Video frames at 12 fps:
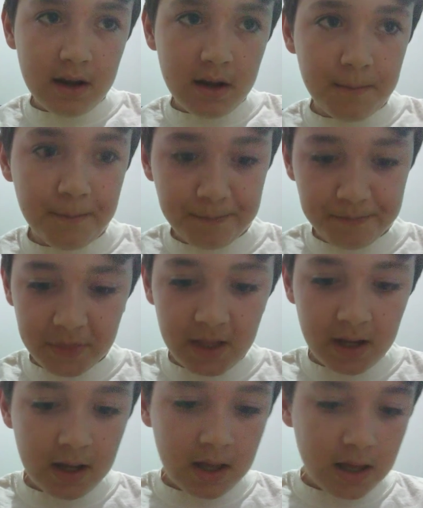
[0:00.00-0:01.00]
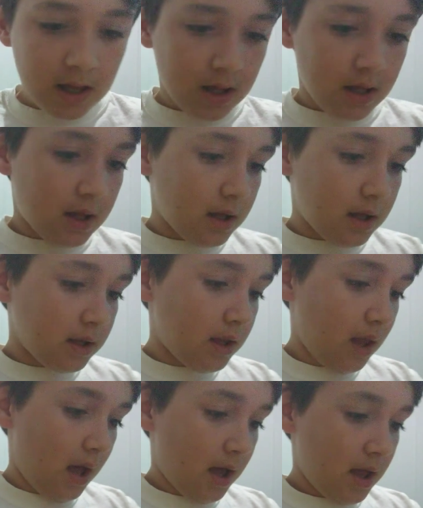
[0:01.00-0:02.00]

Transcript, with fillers: um, uh, yeah.